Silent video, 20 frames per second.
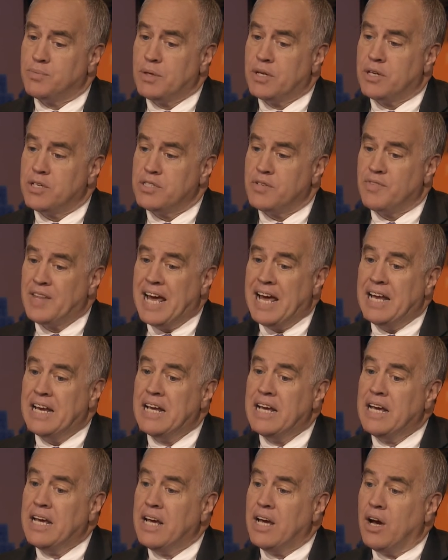because of that.
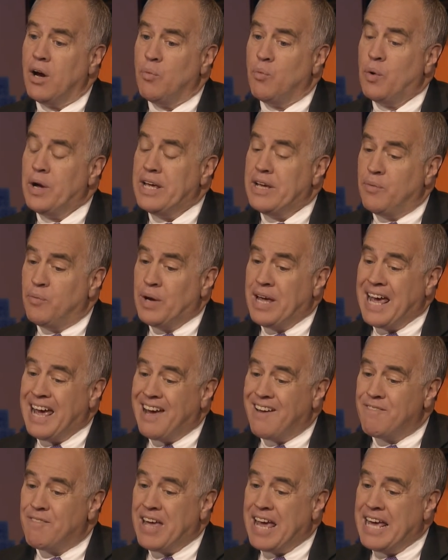We we
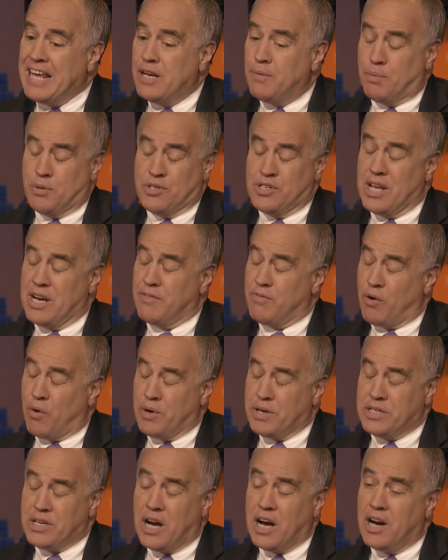have 80 percent of our
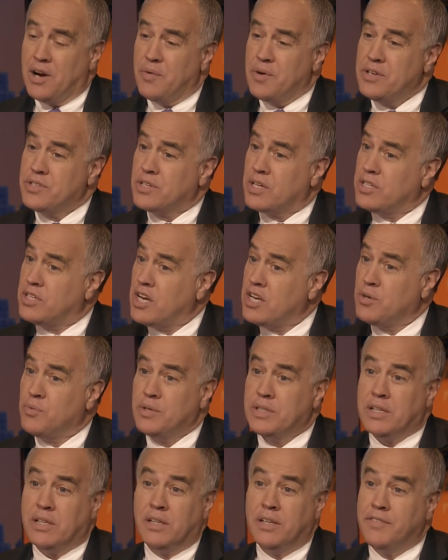retirees
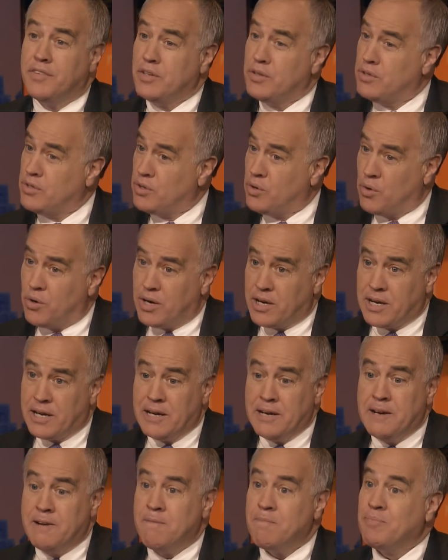continuing to live in New York.
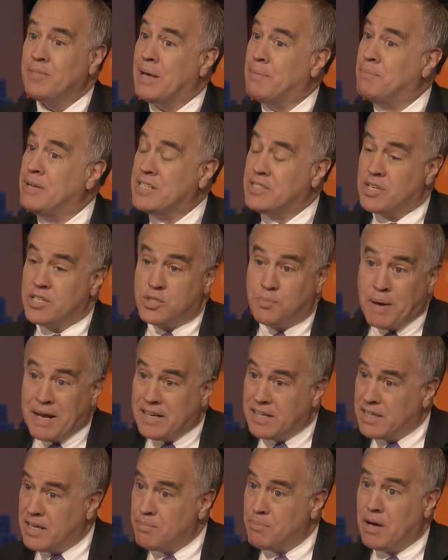Right. That means they're
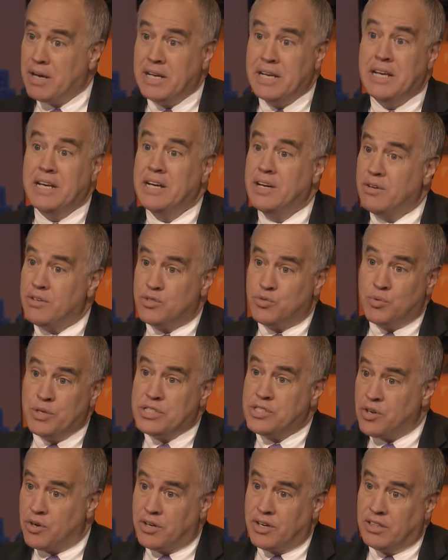spending their money here. It's
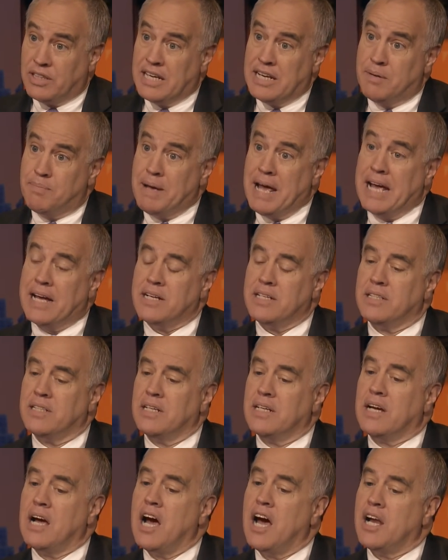recirculated back into the
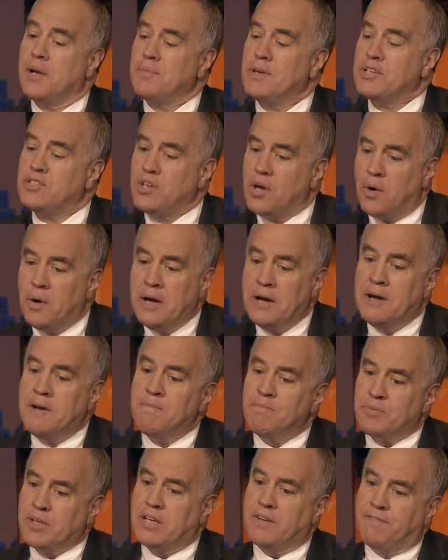economy. So
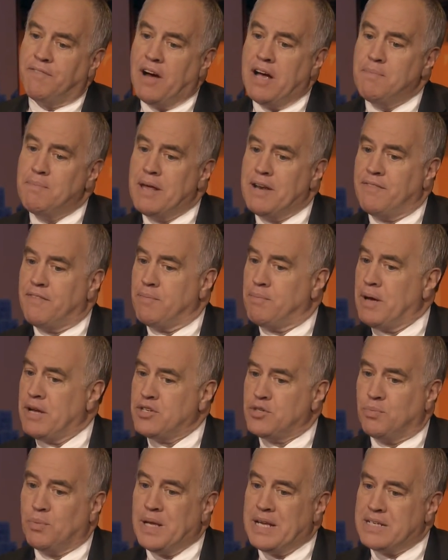the defined benefit
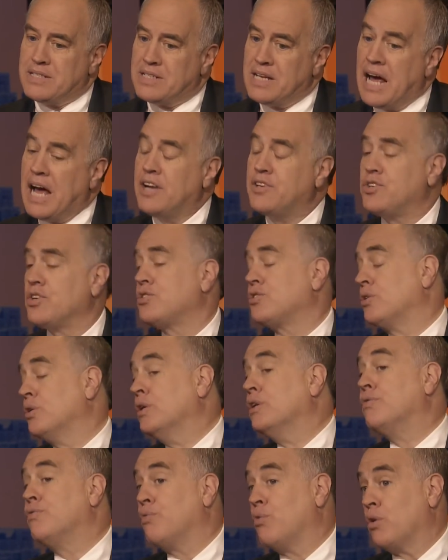pension plan is not just
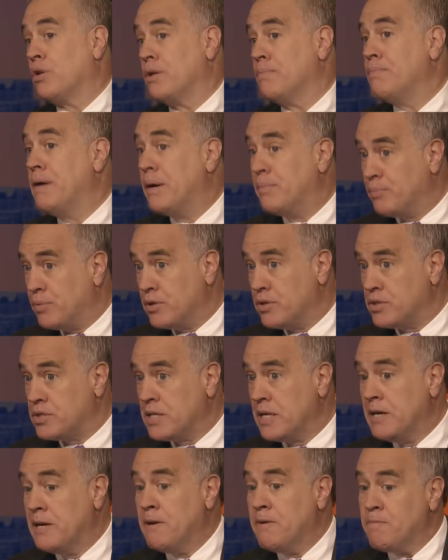good for the members,
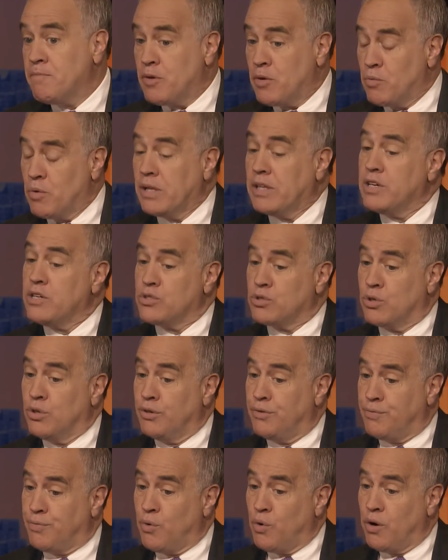it really is
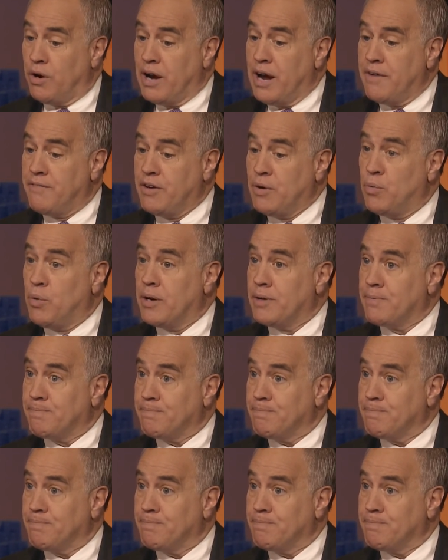good for everyone.